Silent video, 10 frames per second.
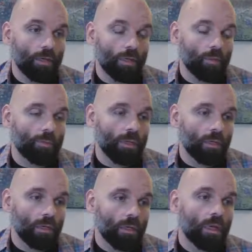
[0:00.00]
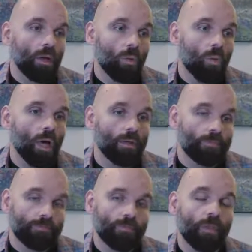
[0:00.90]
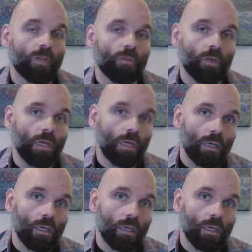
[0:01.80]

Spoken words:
It would be 1, 3,